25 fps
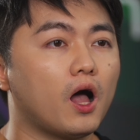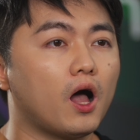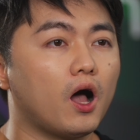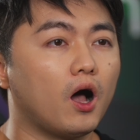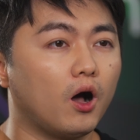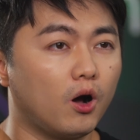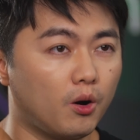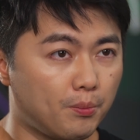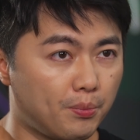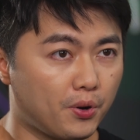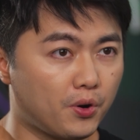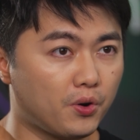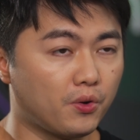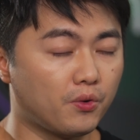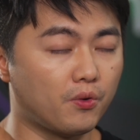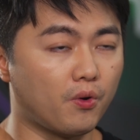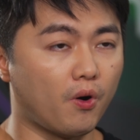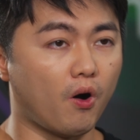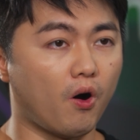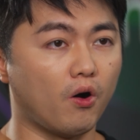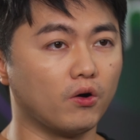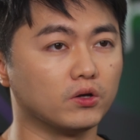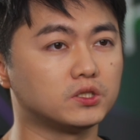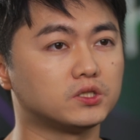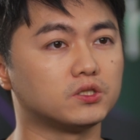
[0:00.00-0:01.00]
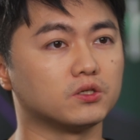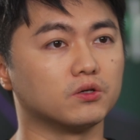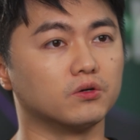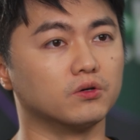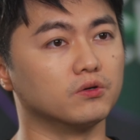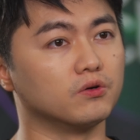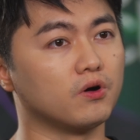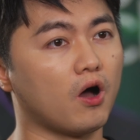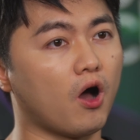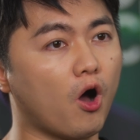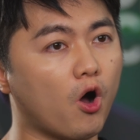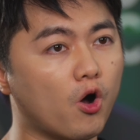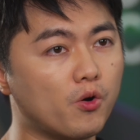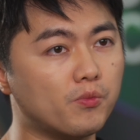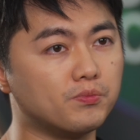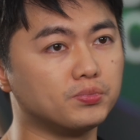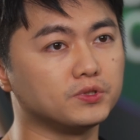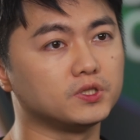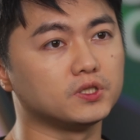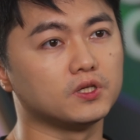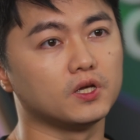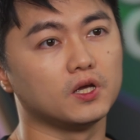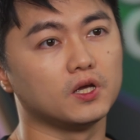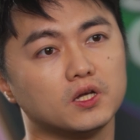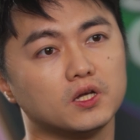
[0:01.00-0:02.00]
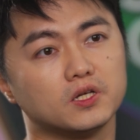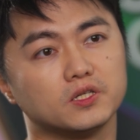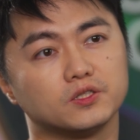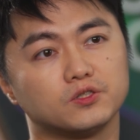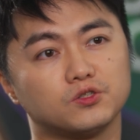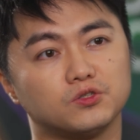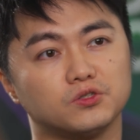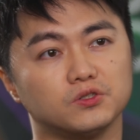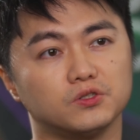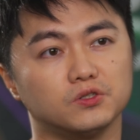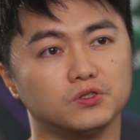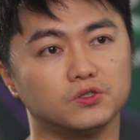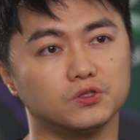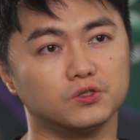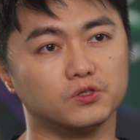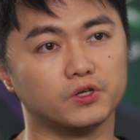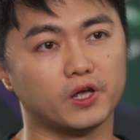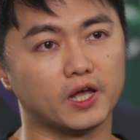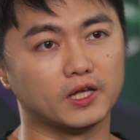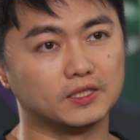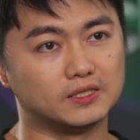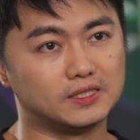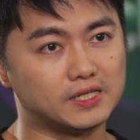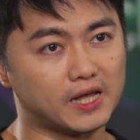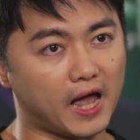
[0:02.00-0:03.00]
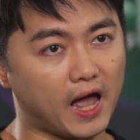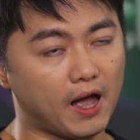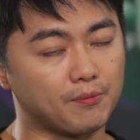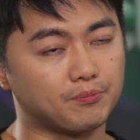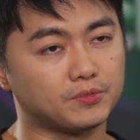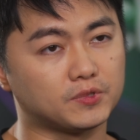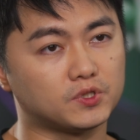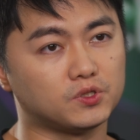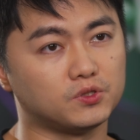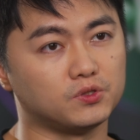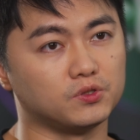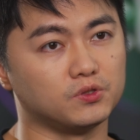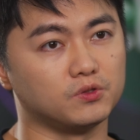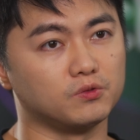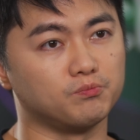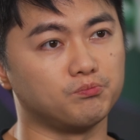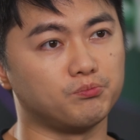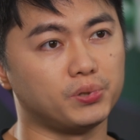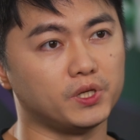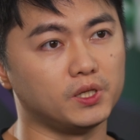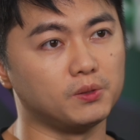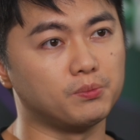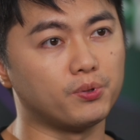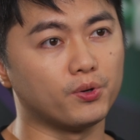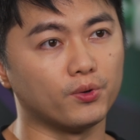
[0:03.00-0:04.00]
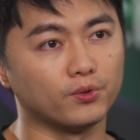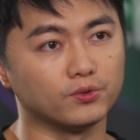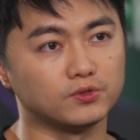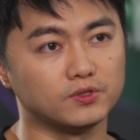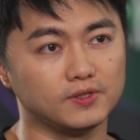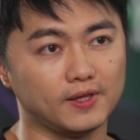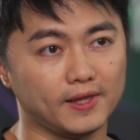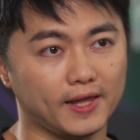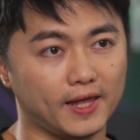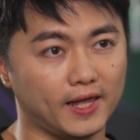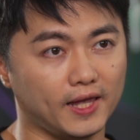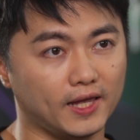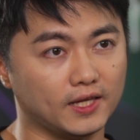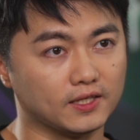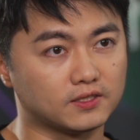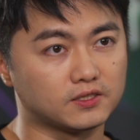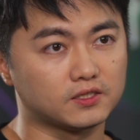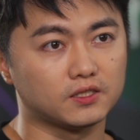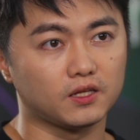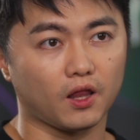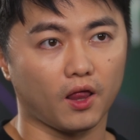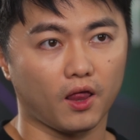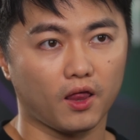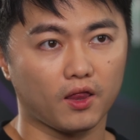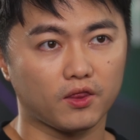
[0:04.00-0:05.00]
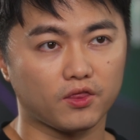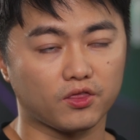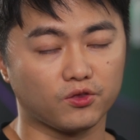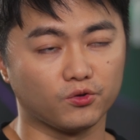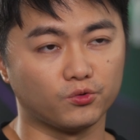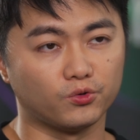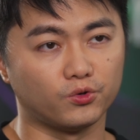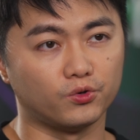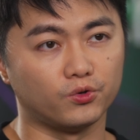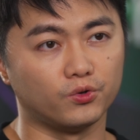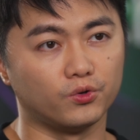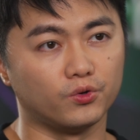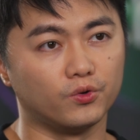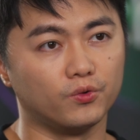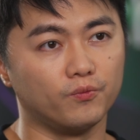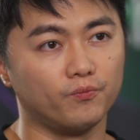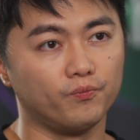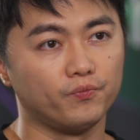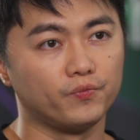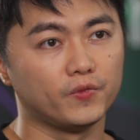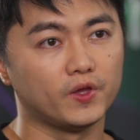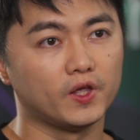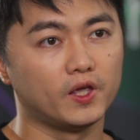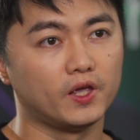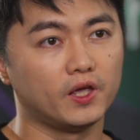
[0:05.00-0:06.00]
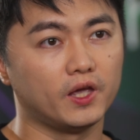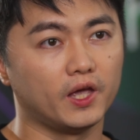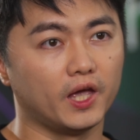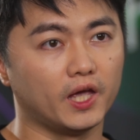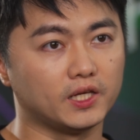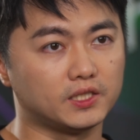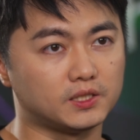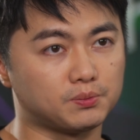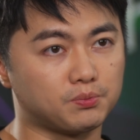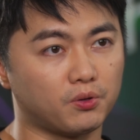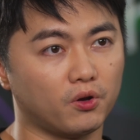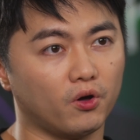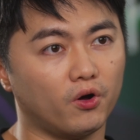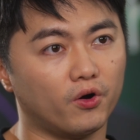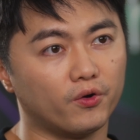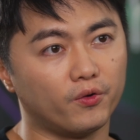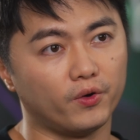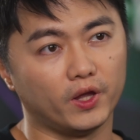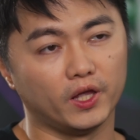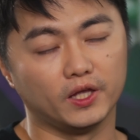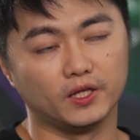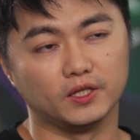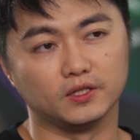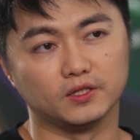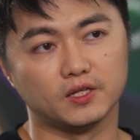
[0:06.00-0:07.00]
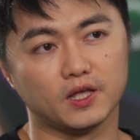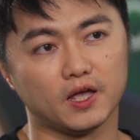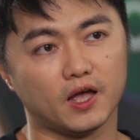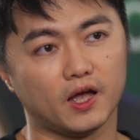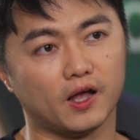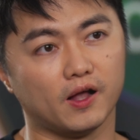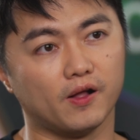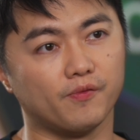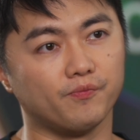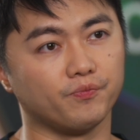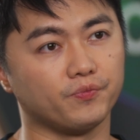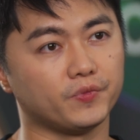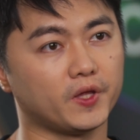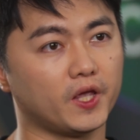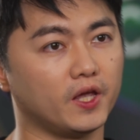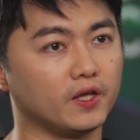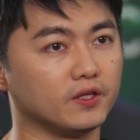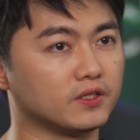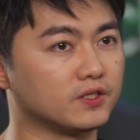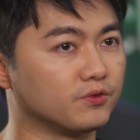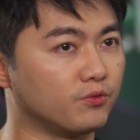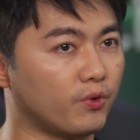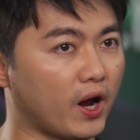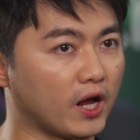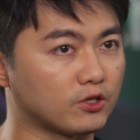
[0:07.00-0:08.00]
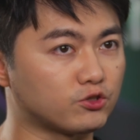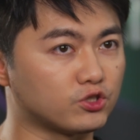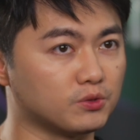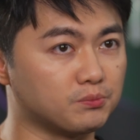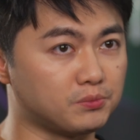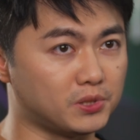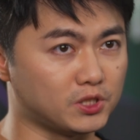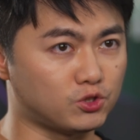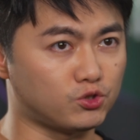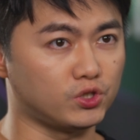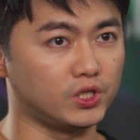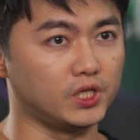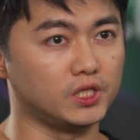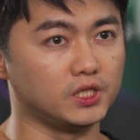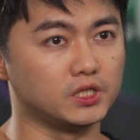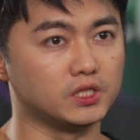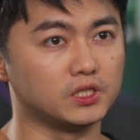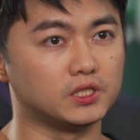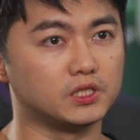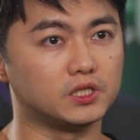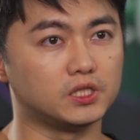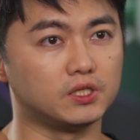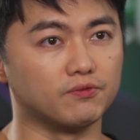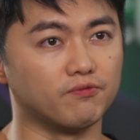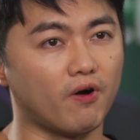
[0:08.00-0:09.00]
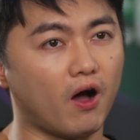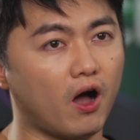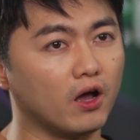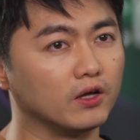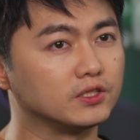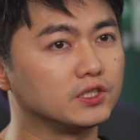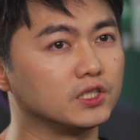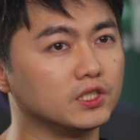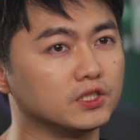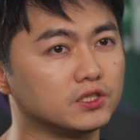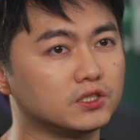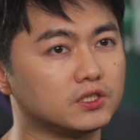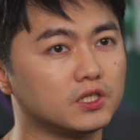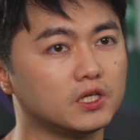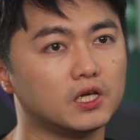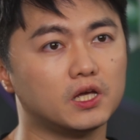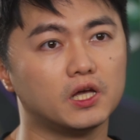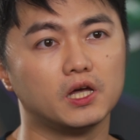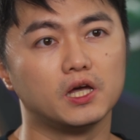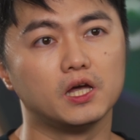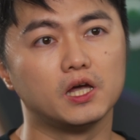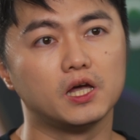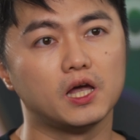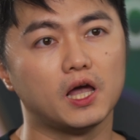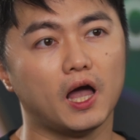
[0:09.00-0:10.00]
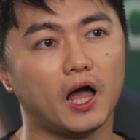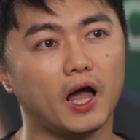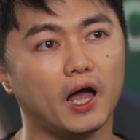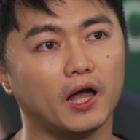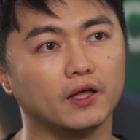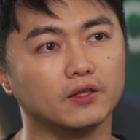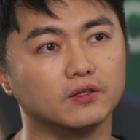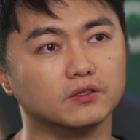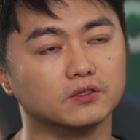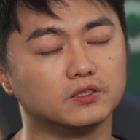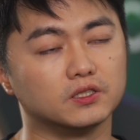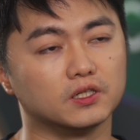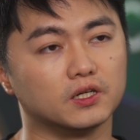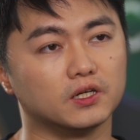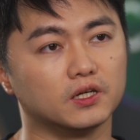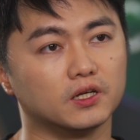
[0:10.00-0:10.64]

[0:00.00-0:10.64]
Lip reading: OPPO also hopes to adapt to people's needs through exploring the interaction between devices and